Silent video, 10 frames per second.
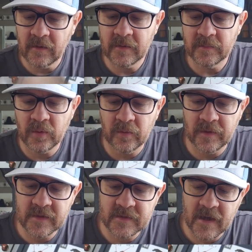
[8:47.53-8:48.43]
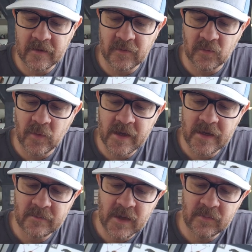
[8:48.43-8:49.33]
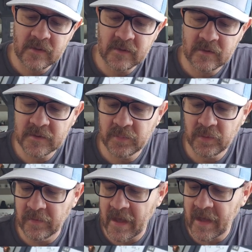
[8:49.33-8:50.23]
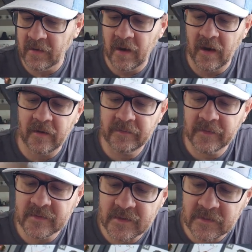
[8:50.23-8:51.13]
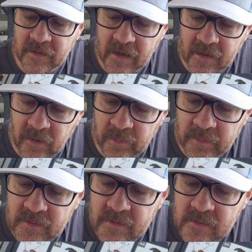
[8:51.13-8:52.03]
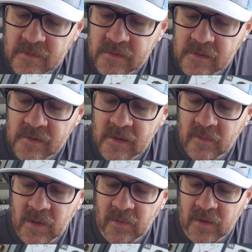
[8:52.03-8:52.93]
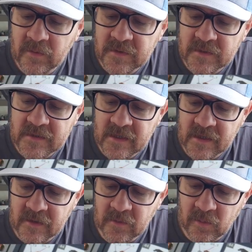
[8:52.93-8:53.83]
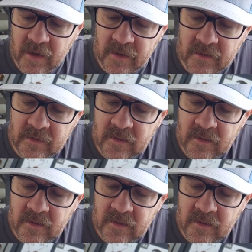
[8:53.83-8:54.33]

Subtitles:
ahead and pull this out of the way maybe? Let's pull that off and see if that helps. Maybe it was just getting in the way.